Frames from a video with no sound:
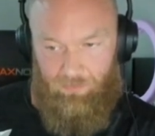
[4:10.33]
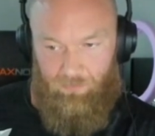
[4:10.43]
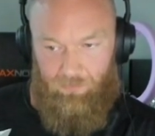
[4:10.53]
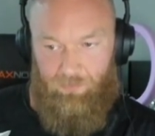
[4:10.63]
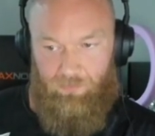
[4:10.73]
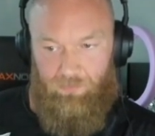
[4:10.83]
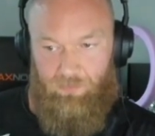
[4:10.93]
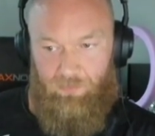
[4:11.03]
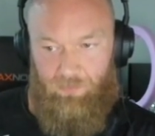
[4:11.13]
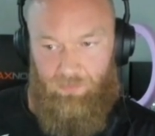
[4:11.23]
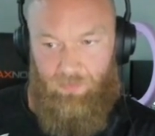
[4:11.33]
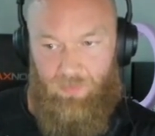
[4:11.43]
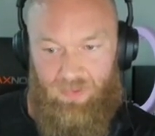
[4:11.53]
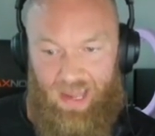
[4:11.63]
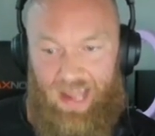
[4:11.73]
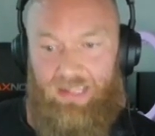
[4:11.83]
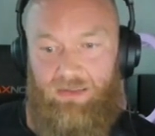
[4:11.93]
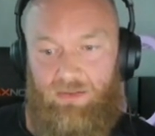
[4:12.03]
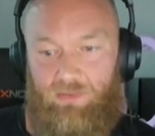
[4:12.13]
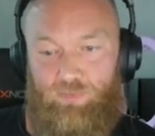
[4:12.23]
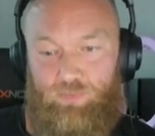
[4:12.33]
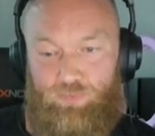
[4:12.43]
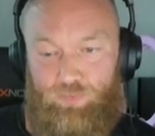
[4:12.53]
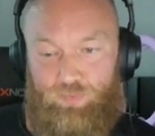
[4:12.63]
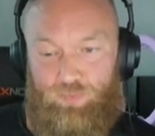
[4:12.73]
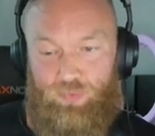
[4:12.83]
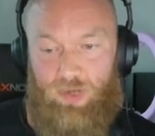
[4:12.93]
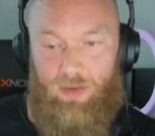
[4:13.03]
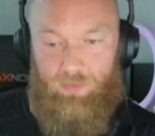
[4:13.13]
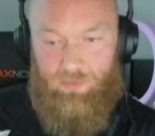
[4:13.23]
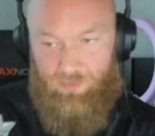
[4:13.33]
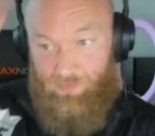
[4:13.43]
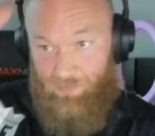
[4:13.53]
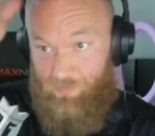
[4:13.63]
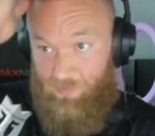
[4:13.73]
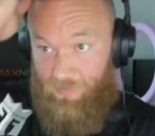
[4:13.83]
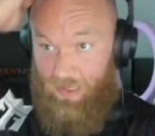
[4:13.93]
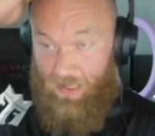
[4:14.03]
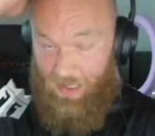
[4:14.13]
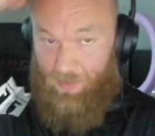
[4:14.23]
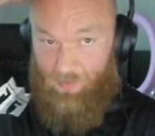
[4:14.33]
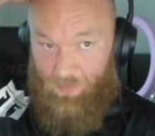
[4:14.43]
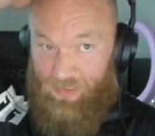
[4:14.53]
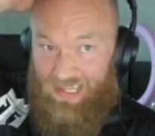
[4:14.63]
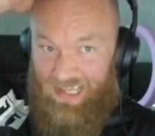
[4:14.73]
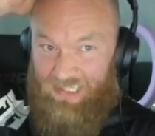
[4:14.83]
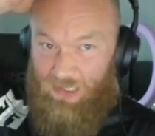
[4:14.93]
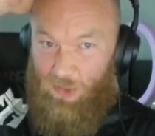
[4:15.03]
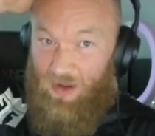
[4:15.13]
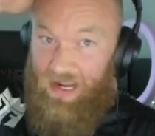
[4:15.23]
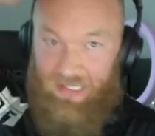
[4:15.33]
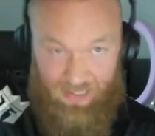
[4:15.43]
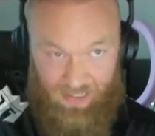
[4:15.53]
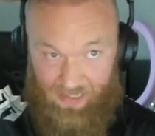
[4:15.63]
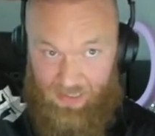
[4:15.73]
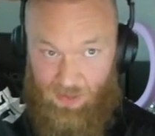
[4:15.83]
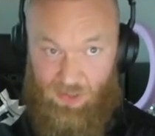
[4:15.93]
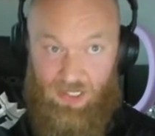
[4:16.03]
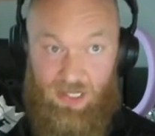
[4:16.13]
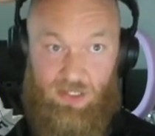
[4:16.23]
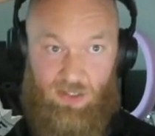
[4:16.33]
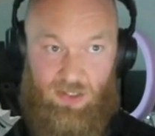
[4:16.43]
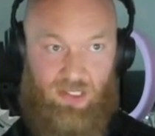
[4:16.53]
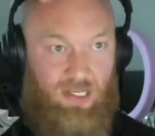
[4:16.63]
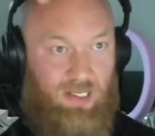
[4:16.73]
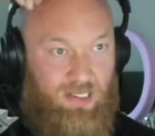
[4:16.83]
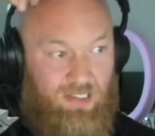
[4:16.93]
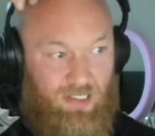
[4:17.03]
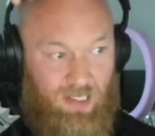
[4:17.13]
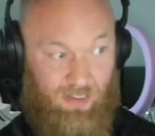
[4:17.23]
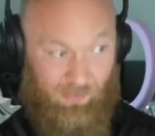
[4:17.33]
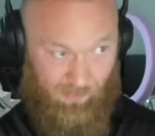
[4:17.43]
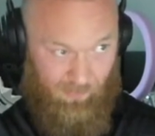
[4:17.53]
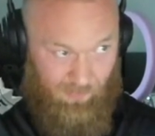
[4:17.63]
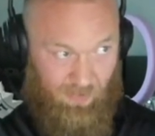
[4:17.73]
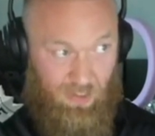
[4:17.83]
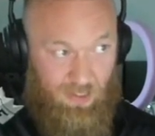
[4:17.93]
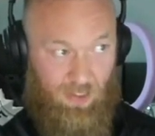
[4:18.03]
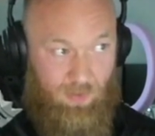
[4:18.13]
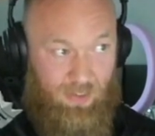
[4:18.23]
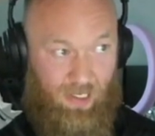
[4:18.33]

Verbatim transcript: but that's crazy that that's your sister. She is, uh, she's something else. I mean, I mean, do uh, really you really are my